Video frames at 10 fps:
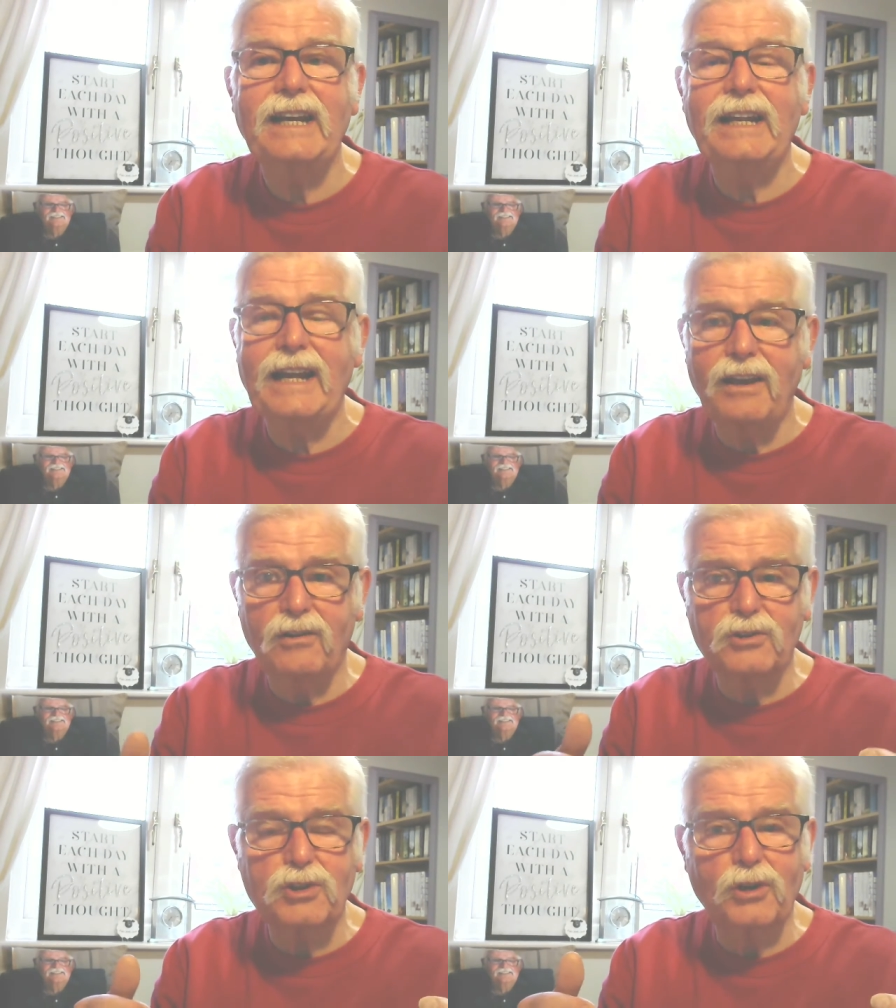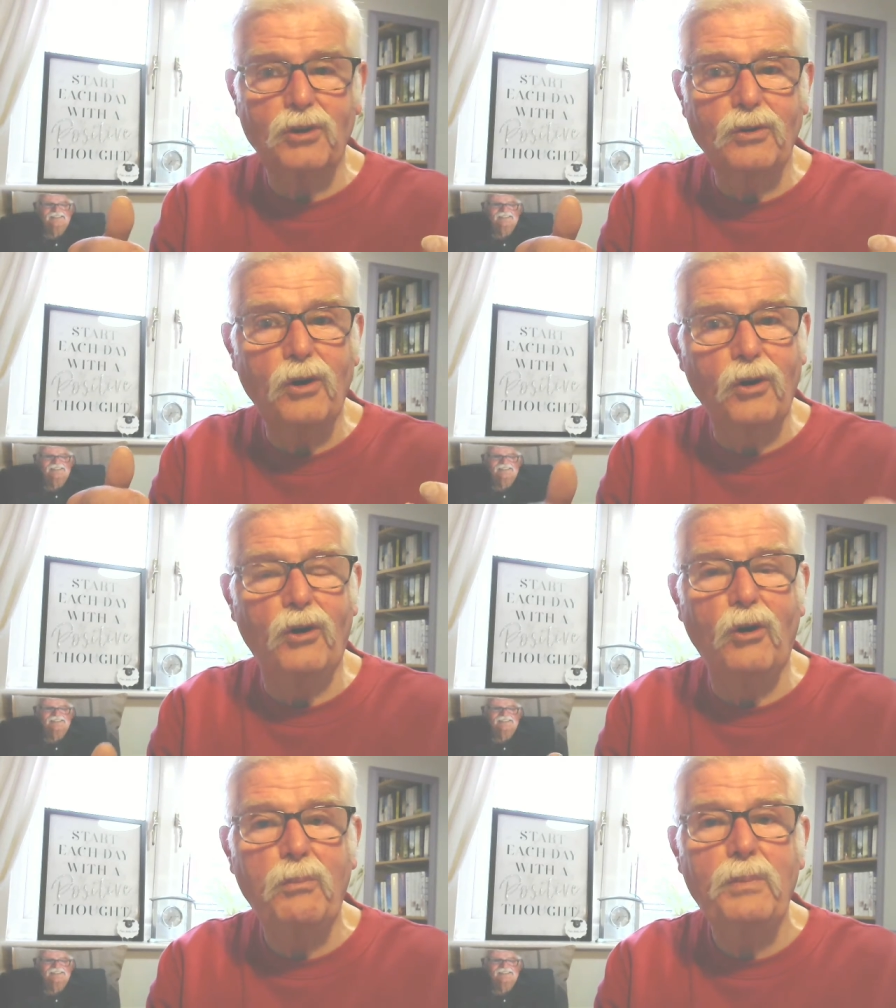And I also
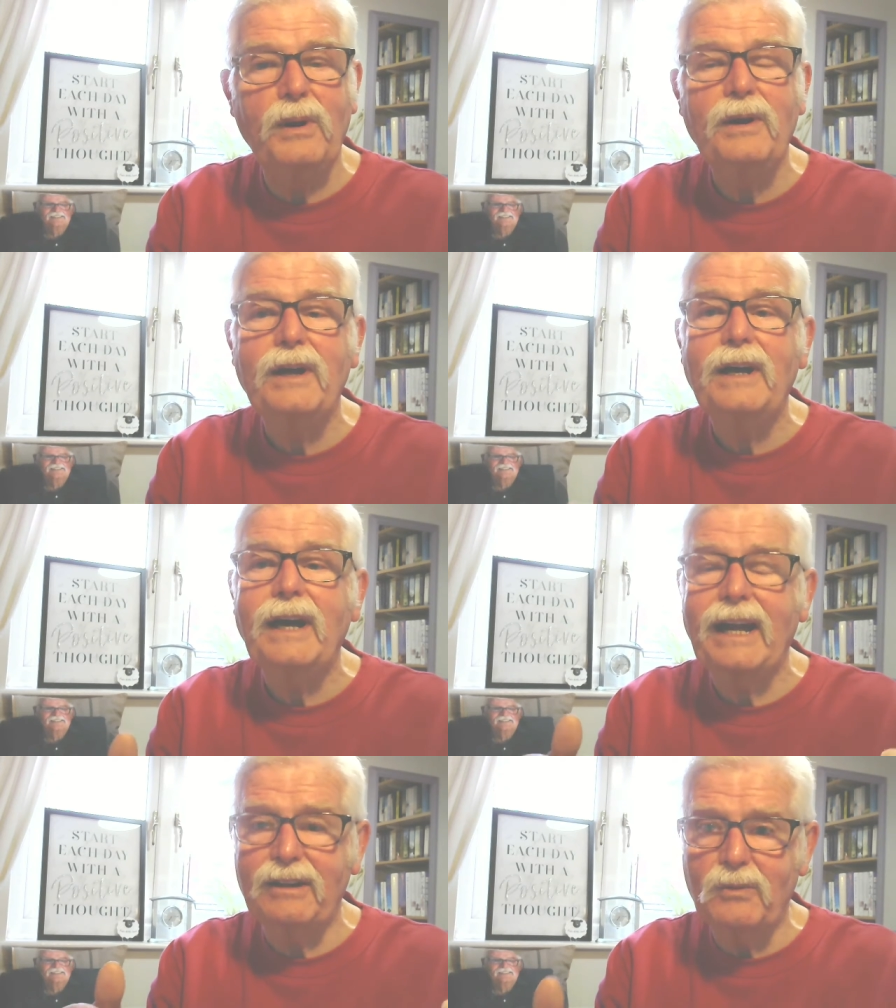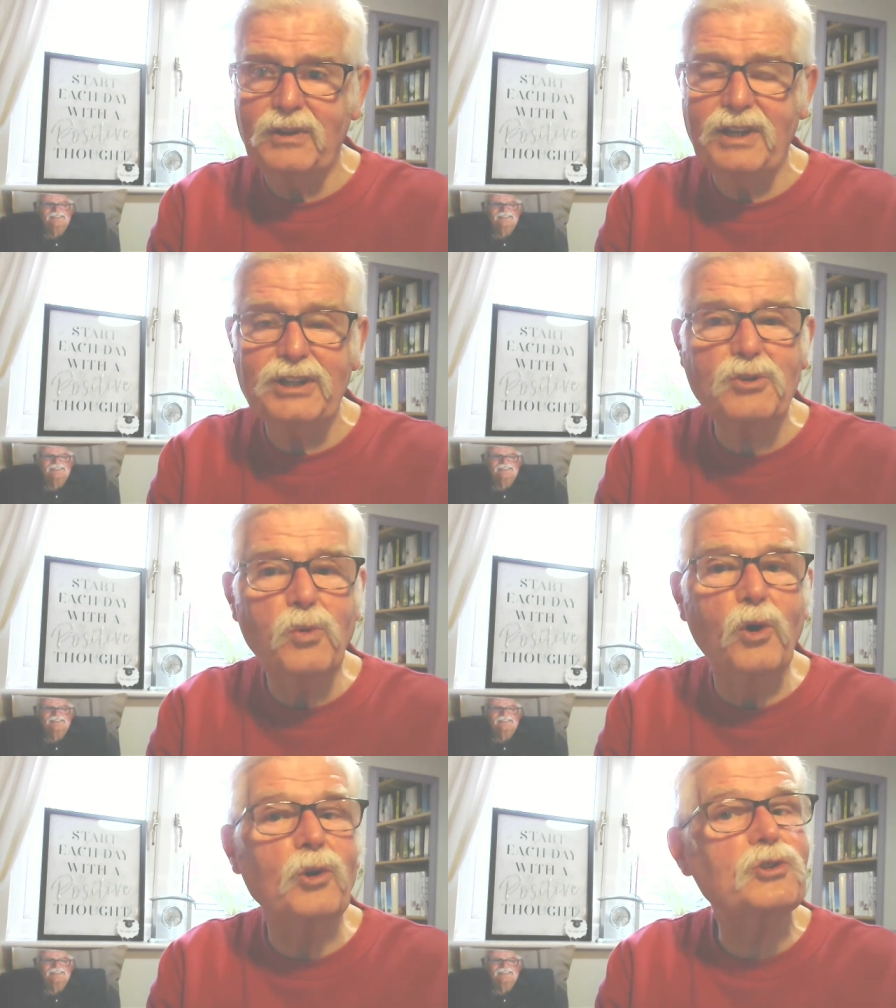hope, and with these
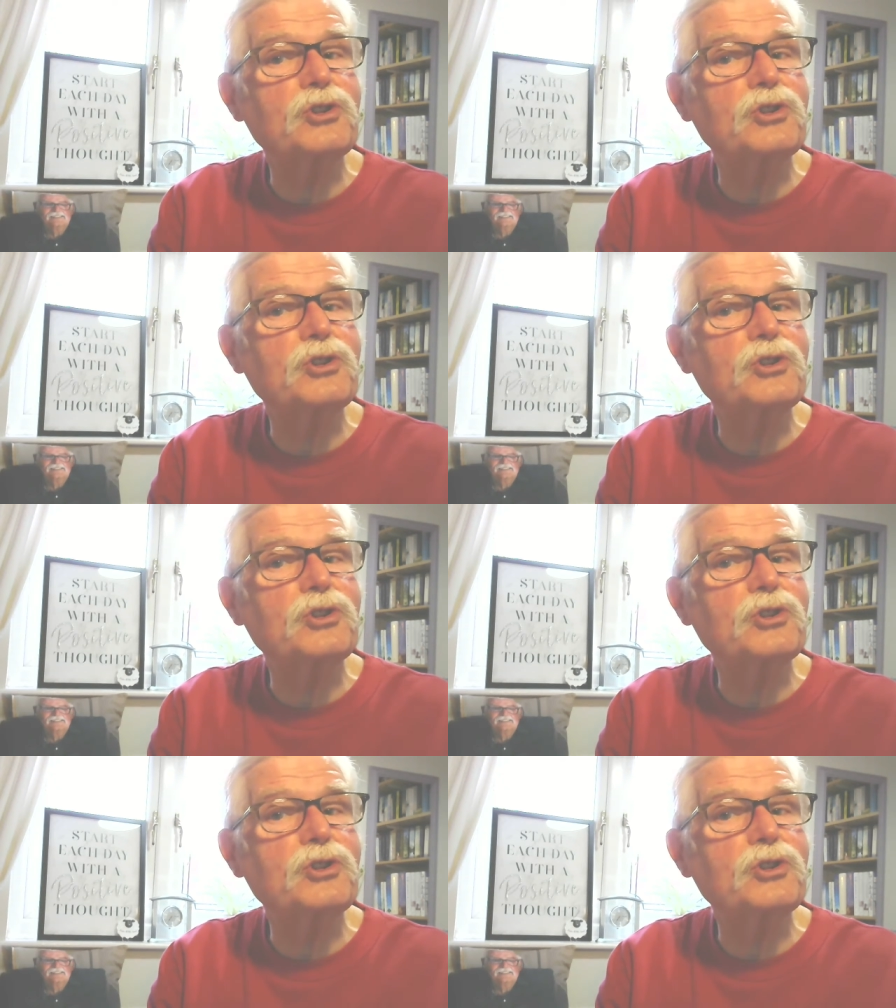quotes,